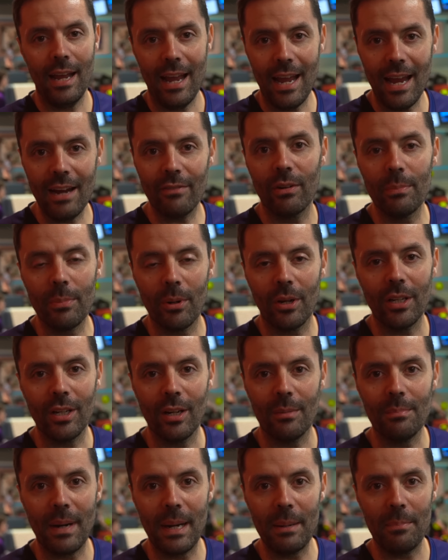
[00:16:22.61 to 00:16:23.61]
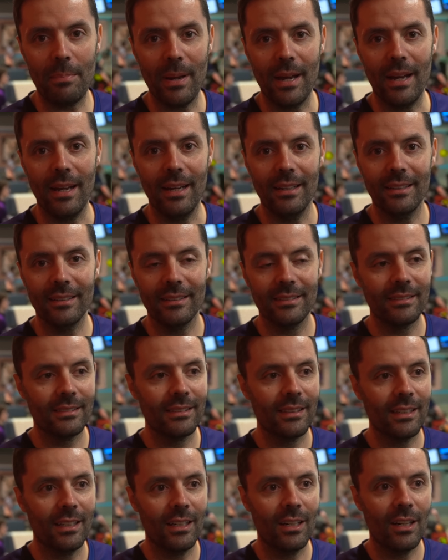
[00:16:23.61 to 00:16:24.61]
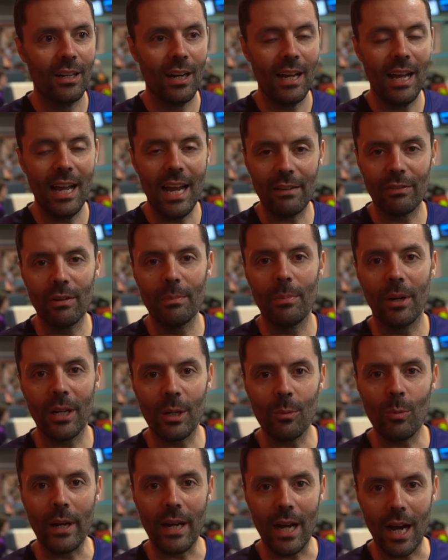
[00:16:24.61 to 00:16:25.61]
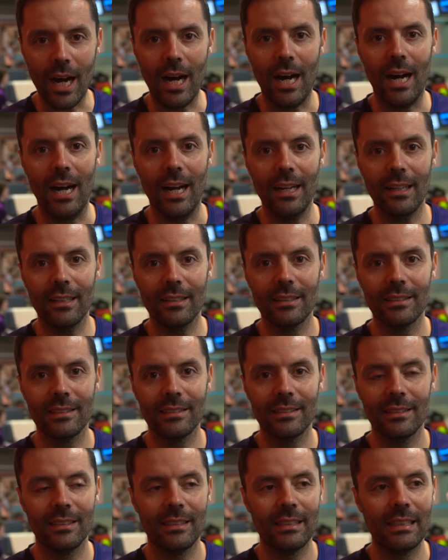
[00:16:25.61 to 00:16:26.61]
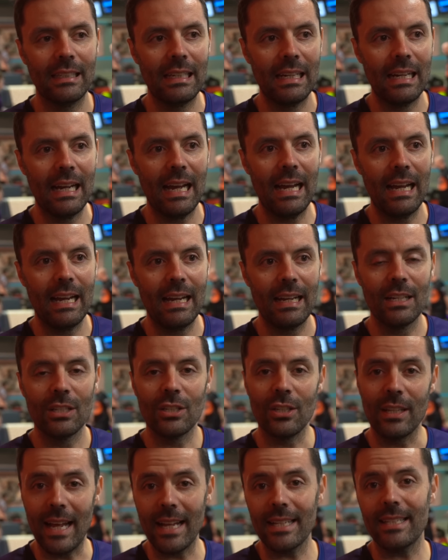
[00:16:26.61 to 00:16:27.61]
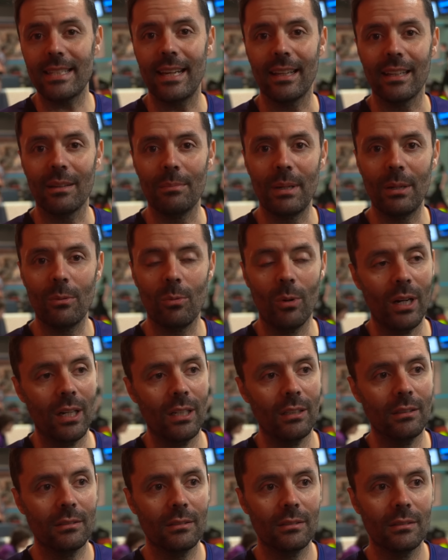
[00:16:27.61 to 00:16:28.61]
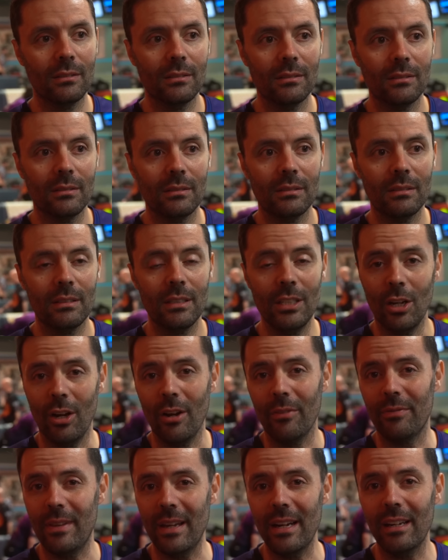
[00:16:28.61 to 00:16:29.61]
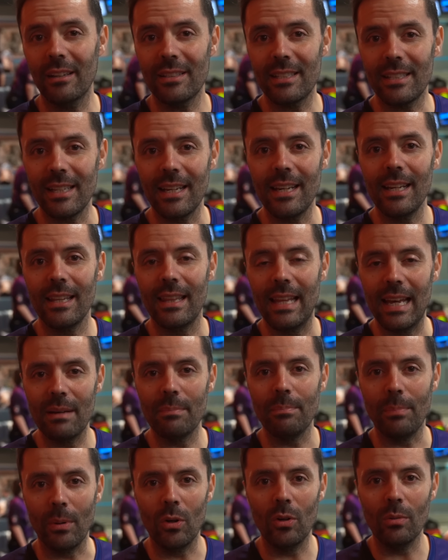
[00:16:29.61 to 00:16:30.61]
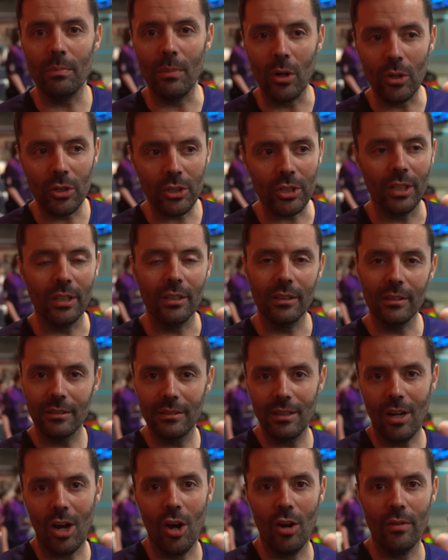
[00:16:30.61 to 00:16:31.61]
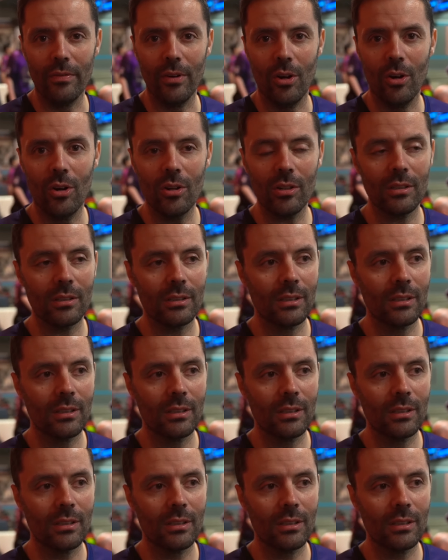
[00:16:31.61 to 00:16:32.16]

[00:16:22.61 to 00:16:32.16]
Everybody on my pair, everybody went high. So that's telling me, well, you know, if they're seeing their ball motion over hook,